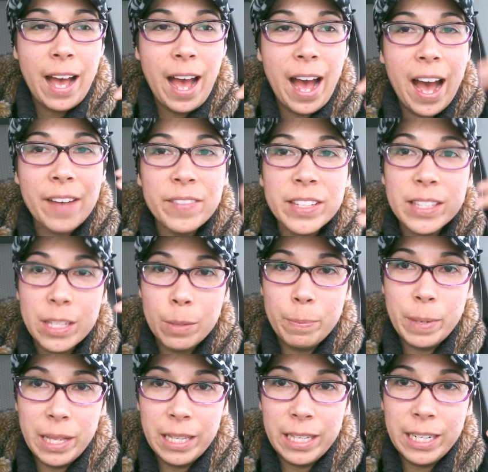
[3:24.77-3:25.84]
having the
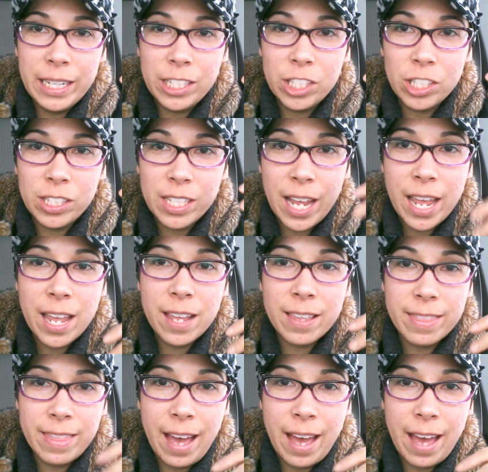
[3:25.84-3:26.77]
ability to take